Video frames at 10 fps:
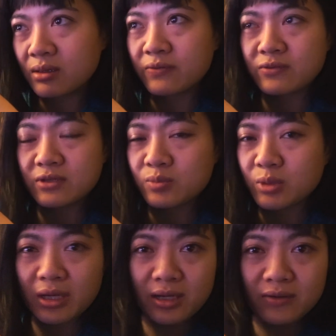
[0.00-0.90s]
I've just
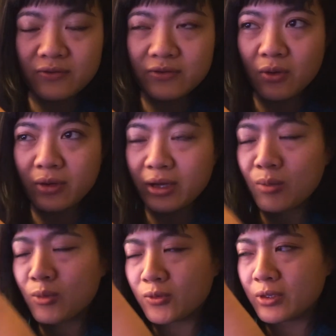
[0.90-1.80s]
been kind of stalling.
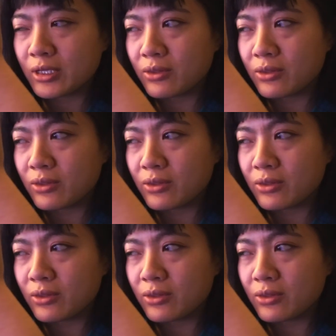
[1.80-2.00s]
I'm already